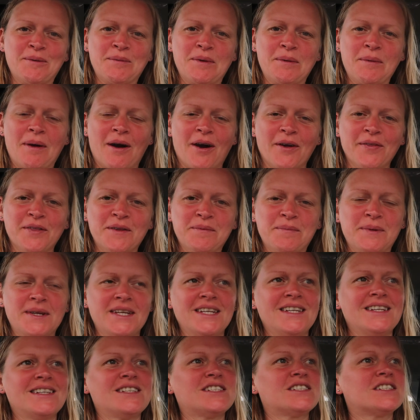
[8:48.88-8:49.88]
we were on the
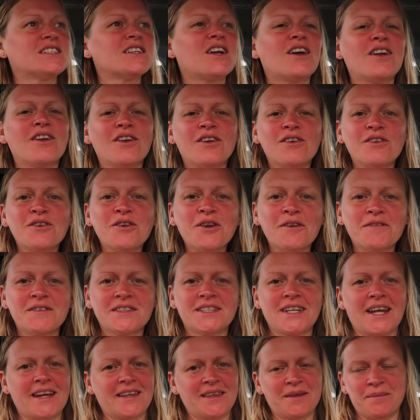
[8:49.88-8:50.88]
beach. Lovely
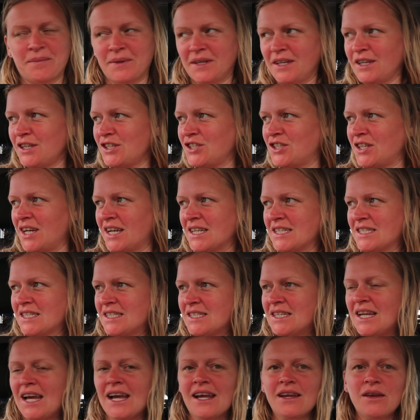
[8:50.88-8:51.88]
day at the beach
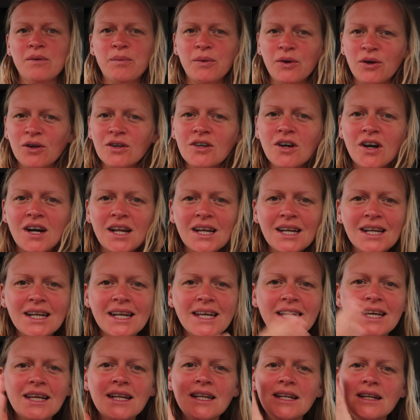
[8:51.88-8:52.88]
yesterday. We all got a
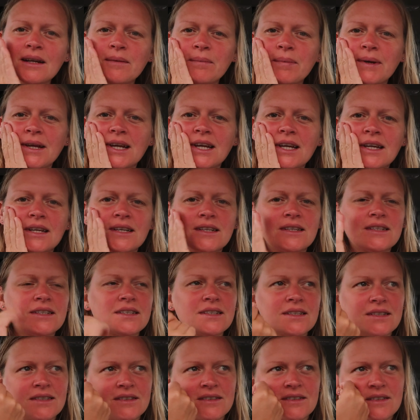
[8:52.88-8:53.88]
little bit,
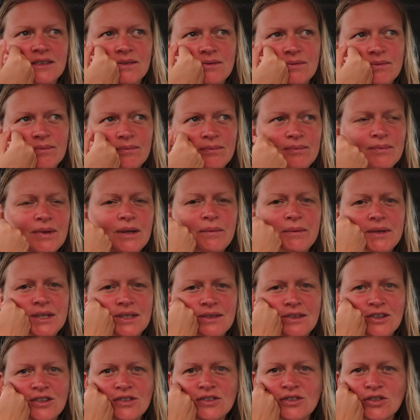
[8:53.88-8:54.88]
maybe
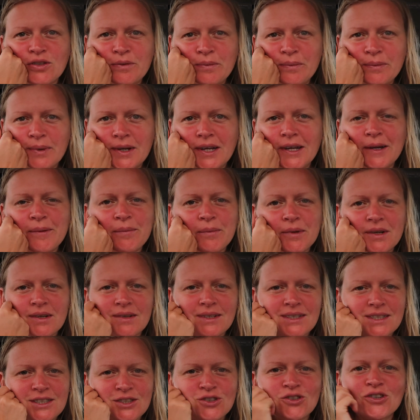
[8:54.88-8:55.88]
not sunburned,
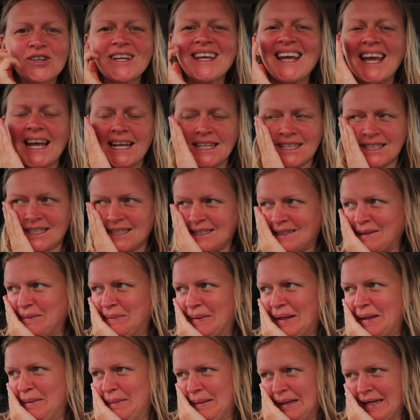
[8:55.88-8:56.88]
but sun-kissed
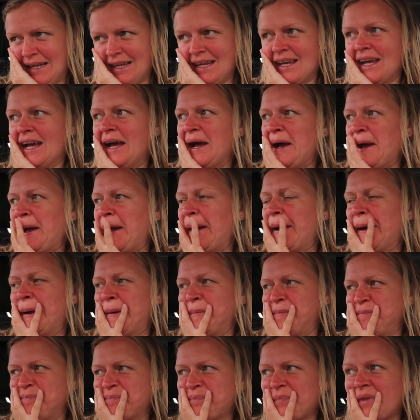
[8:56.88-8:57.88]
maybe.
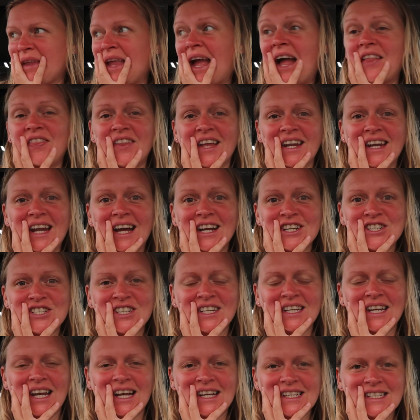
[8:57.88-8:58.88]
And then
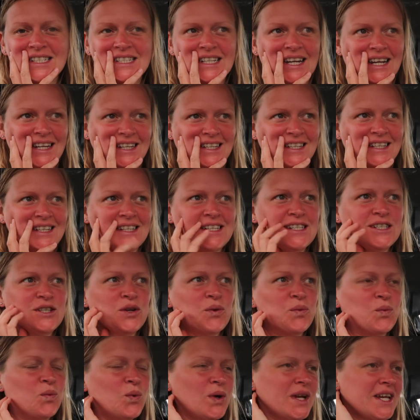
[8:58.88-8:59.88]
actually last night
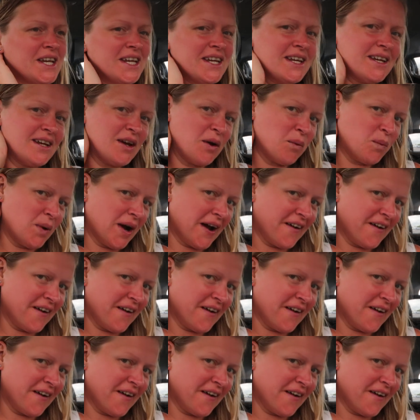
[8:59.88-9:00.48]
we were